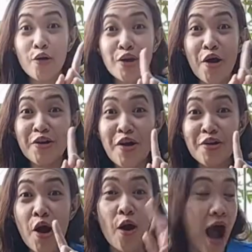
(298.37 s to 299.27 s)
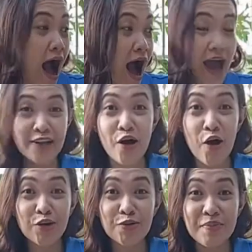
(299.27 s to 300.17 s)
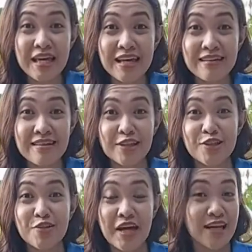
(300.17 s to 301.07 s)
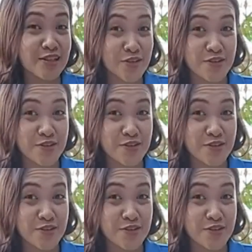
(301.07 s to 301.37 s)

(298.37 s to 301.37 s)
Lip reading: Oh, no. I don't mean that we